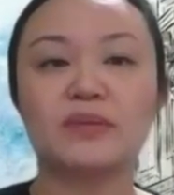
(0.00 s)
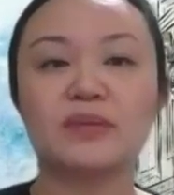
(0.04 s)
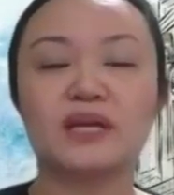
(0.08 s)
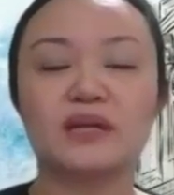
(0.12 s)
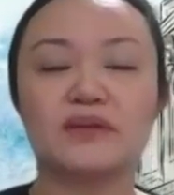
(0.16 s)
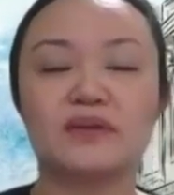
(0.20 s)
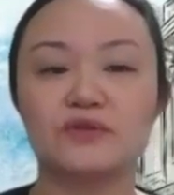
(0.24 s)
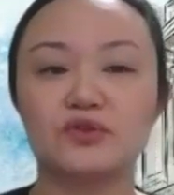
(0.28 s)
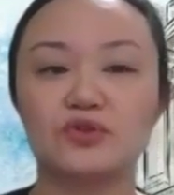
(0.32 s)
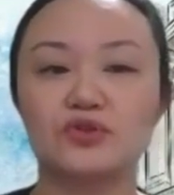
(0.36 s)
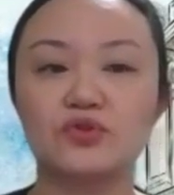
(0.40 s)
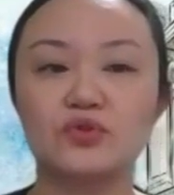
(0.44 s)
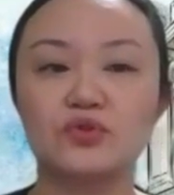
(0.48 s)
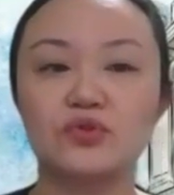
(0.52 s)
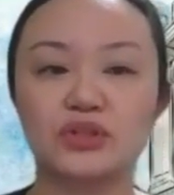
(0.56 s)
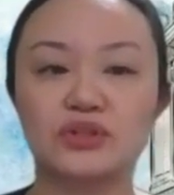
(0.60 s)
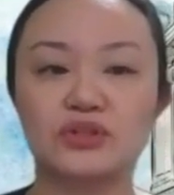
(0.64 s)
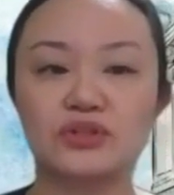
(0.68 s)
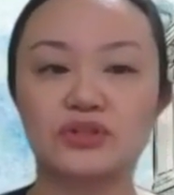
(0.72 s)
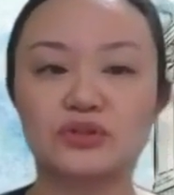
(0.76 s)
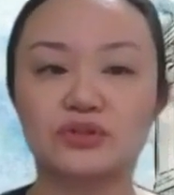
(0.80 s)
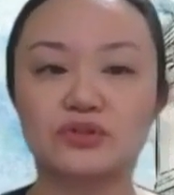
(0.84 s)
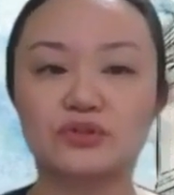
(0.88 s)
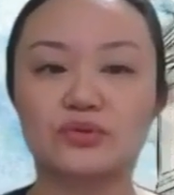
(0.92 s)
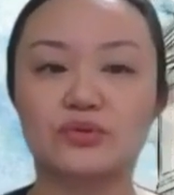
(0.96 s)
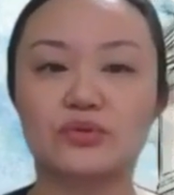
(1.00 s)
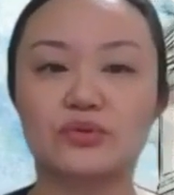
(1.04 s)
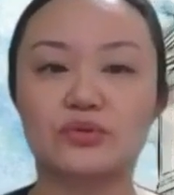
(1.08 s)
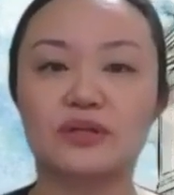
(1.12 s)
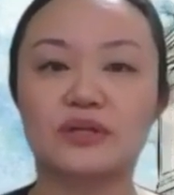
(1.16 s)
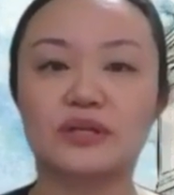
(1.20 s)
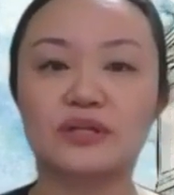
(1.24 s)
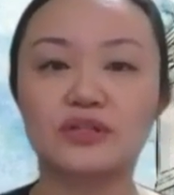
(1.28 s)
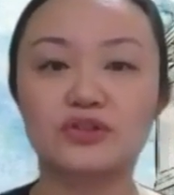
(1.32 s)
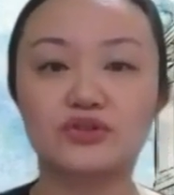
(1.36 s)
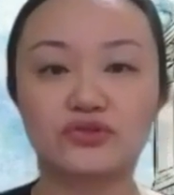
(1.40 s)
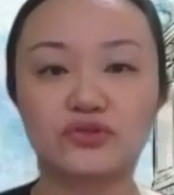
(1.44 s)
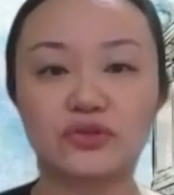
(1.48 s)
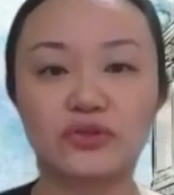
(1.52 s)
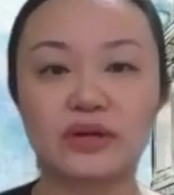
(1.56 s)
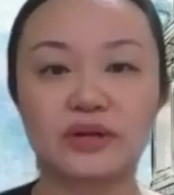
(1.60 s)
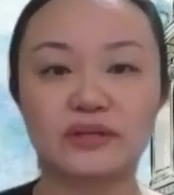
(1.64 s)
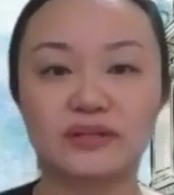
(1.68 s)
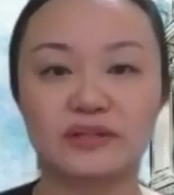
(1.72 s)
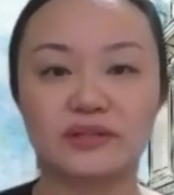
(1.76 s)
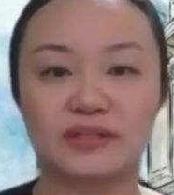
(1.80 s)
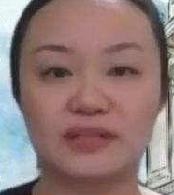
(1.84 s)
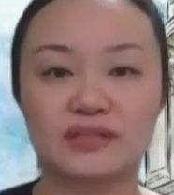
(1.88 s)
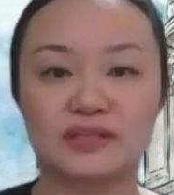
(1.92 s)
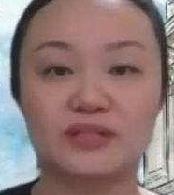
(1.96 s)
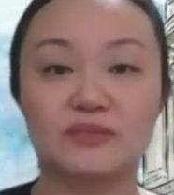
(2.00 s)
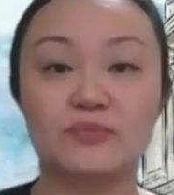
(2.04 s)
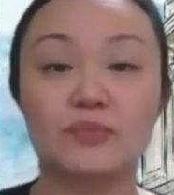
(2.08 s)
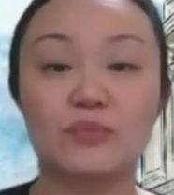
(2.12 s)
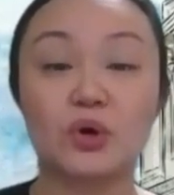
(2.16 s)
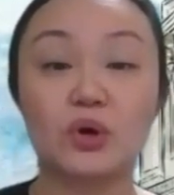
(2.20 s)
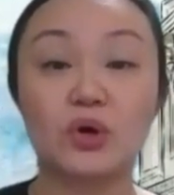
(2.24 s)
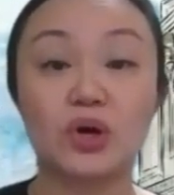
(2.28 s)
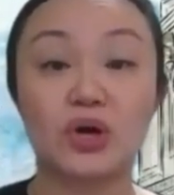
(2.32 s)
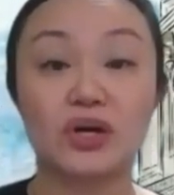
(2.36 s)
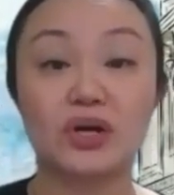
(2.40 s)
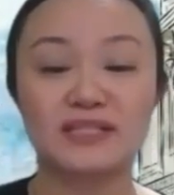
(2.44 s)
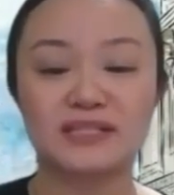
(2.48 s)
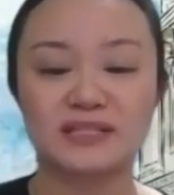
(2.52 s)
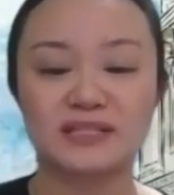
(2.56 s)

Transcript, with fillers: may have to switch to another drug that's more